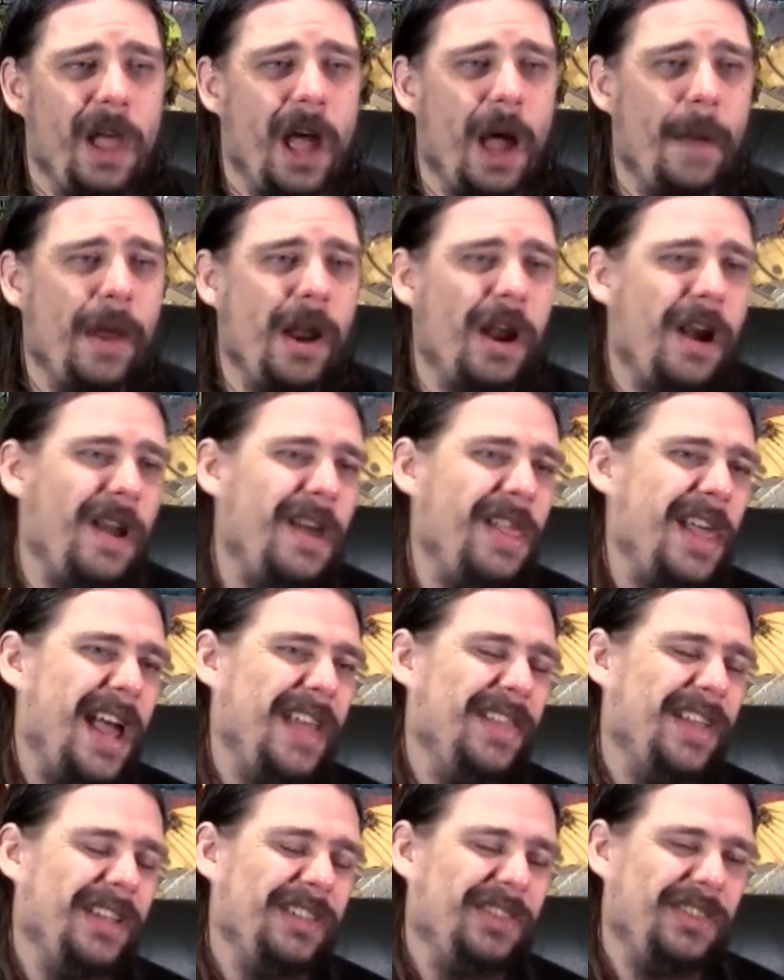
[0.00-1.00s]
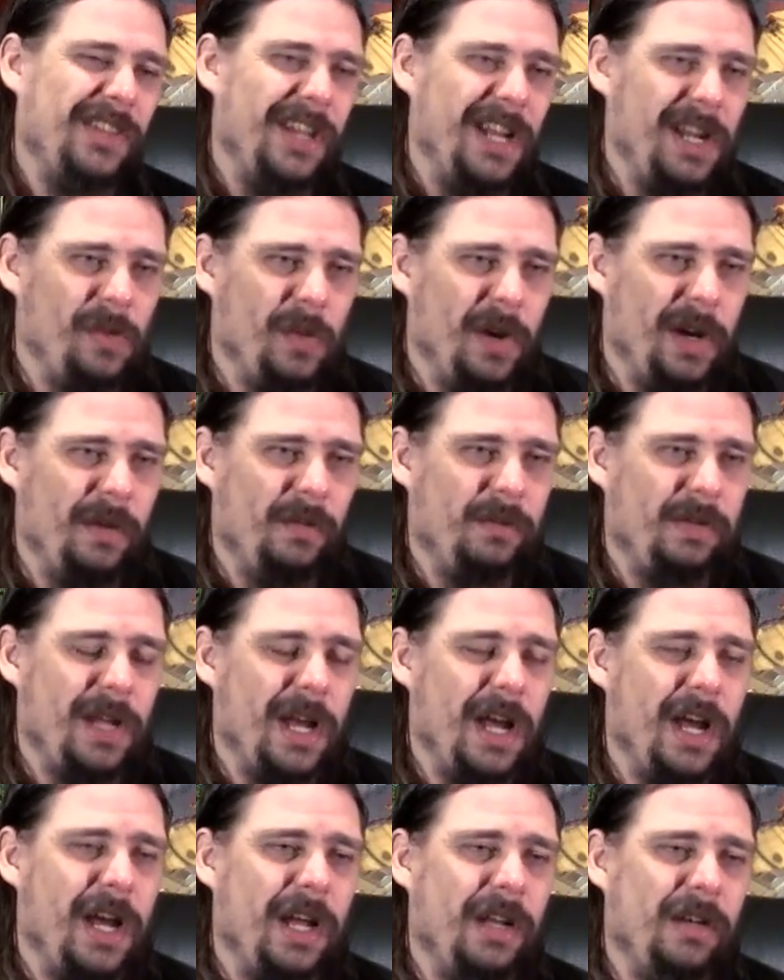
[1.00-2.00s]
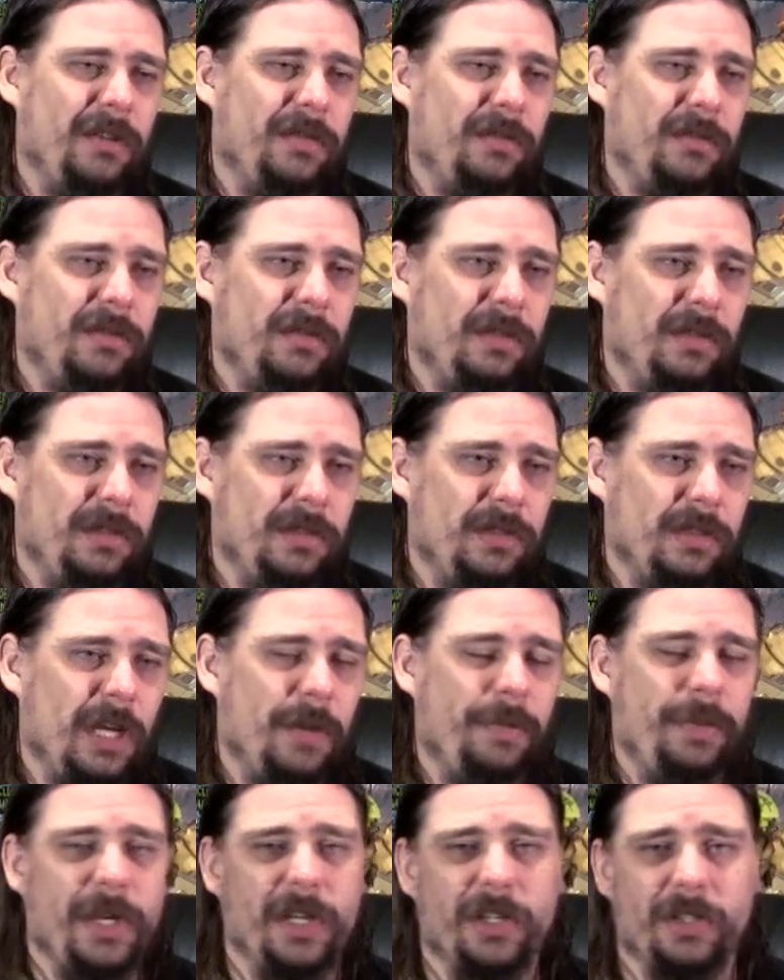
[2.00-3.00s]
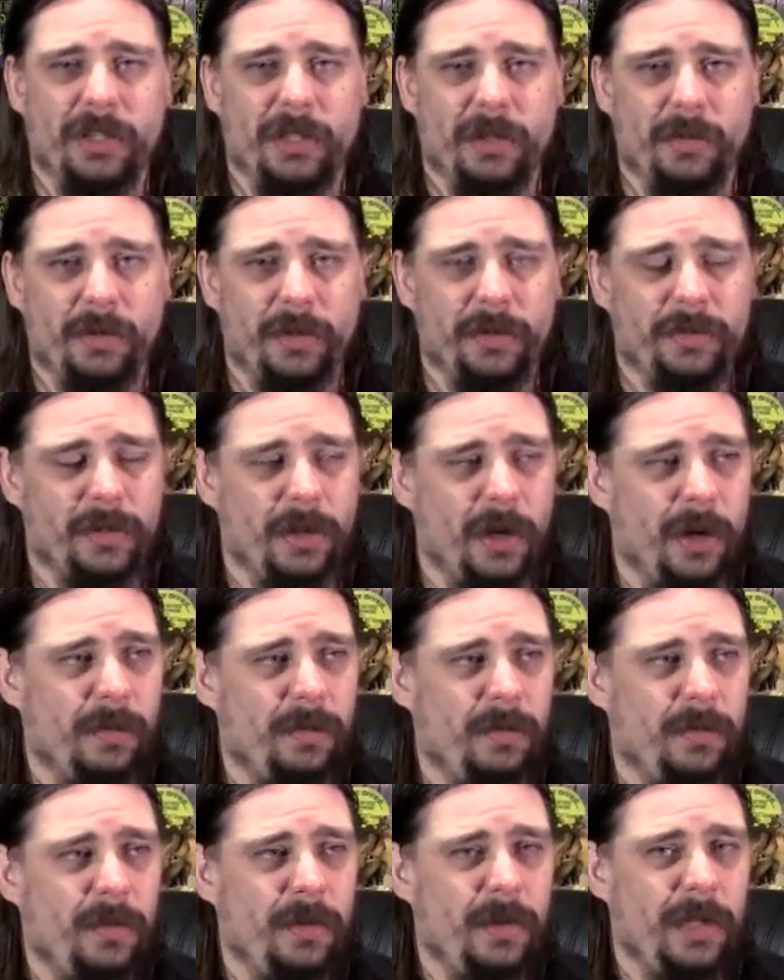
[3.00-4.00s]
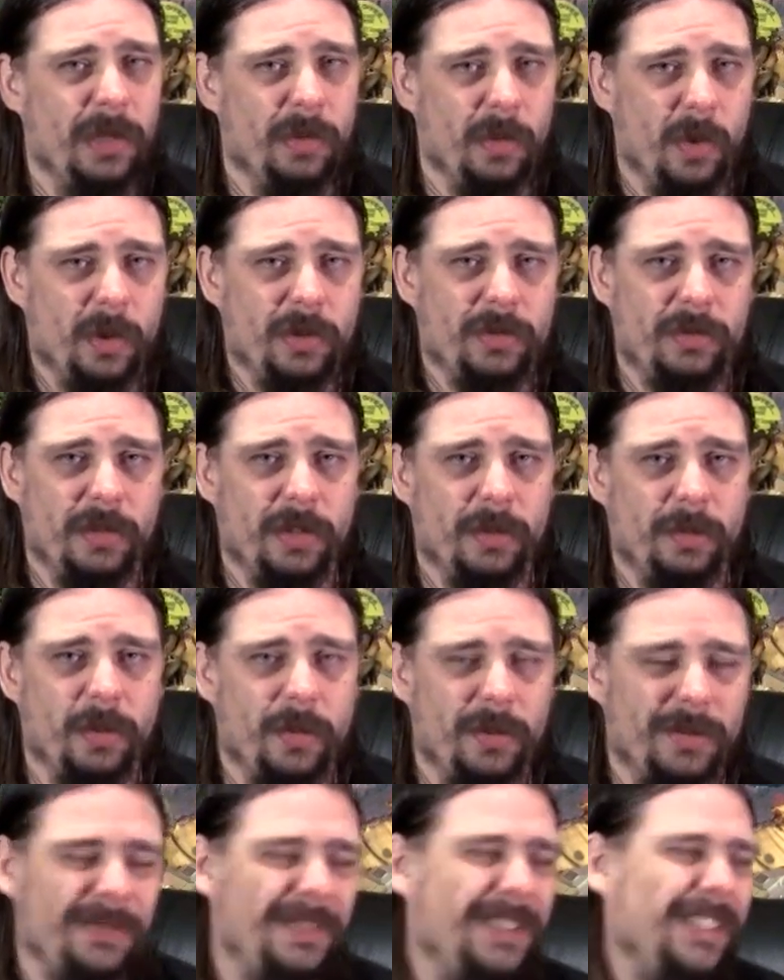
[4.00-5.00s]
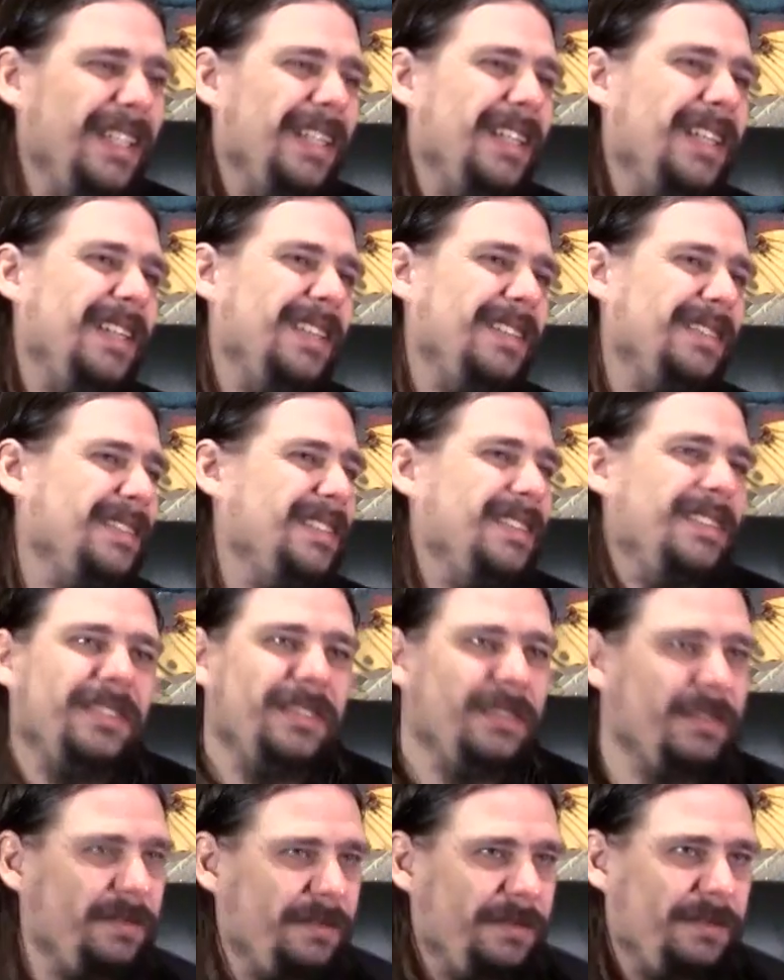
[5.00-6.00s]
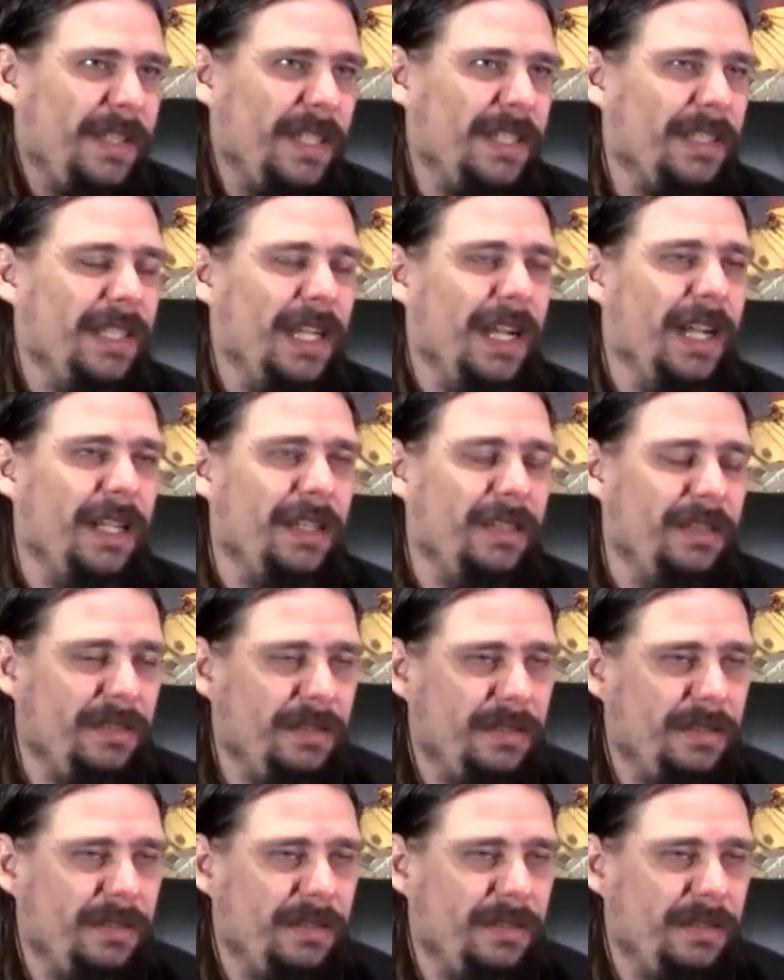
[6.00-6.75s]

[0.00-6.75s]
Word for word: I mean, I know they had that scene where Kahn appears on the rooftop, he walks through the portal. Fuck that.